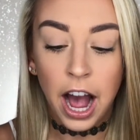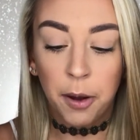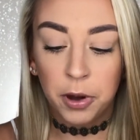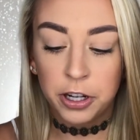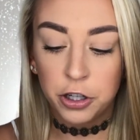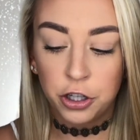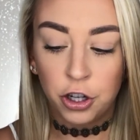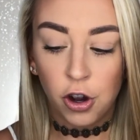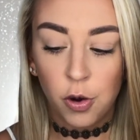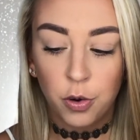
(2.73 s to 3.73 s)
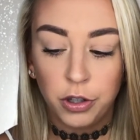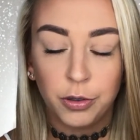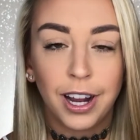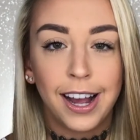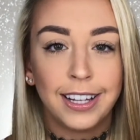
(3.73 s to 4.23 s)
I wanted to show
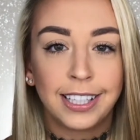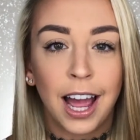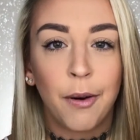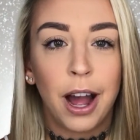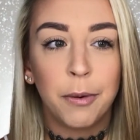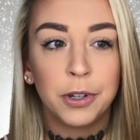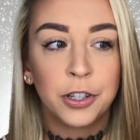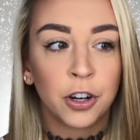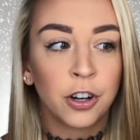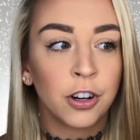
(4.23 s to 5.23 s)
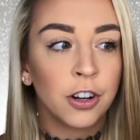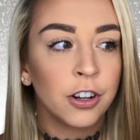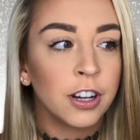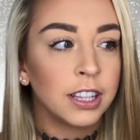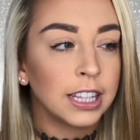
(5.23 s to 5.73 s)
you guys how I would turn